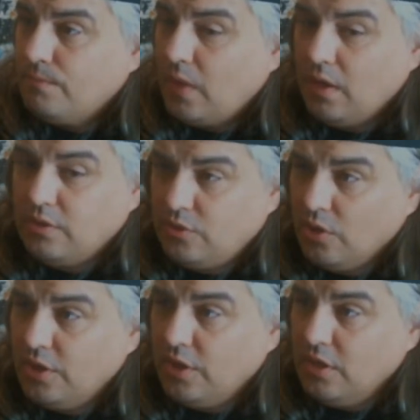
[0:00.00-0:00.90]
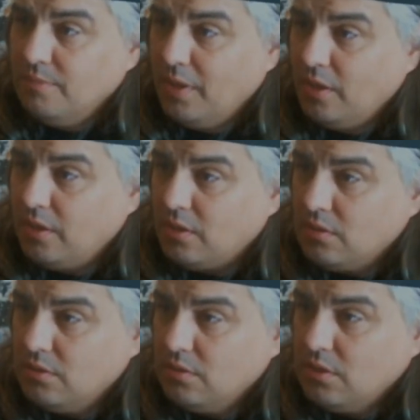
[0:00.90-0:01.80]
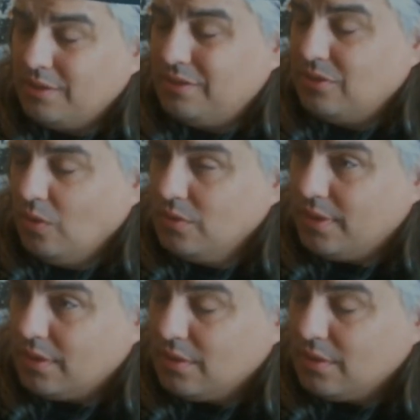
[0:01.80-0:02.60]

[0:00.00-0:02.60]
And I turned it into money. I sold it.